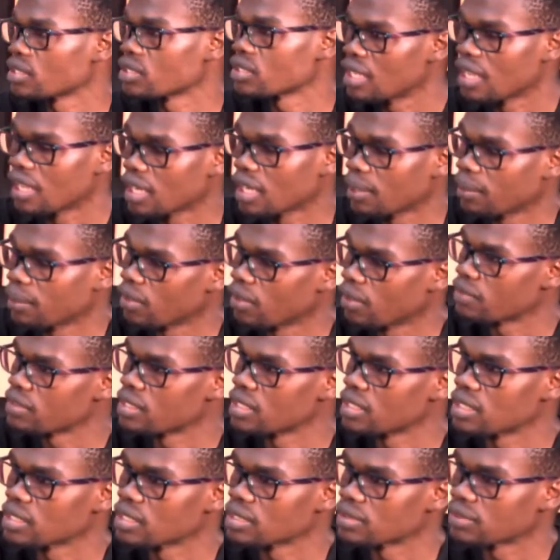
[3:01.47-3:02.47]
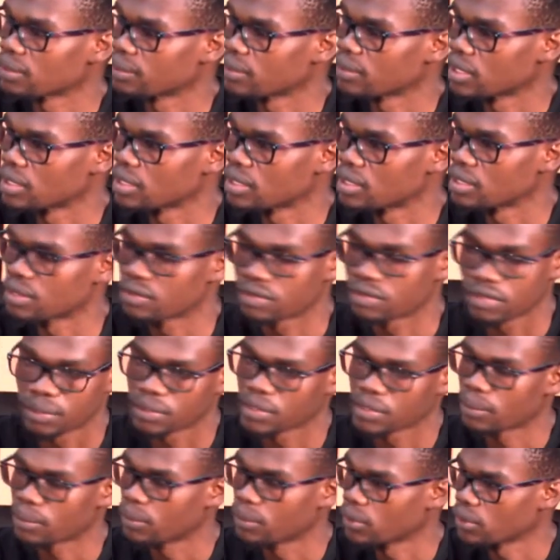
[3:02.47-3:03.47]
a number of things from the
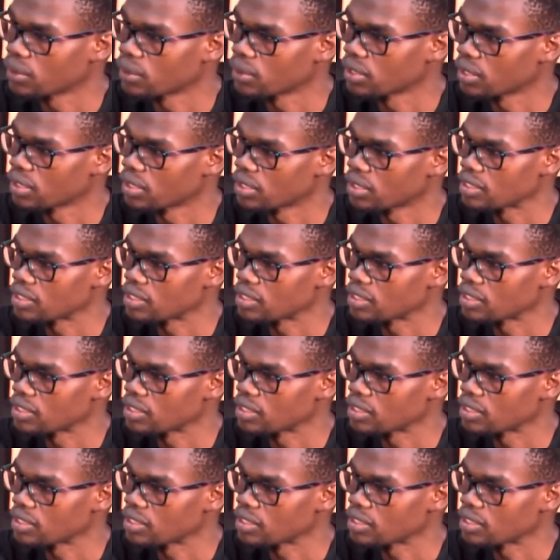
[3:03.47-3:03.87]
book. Yes.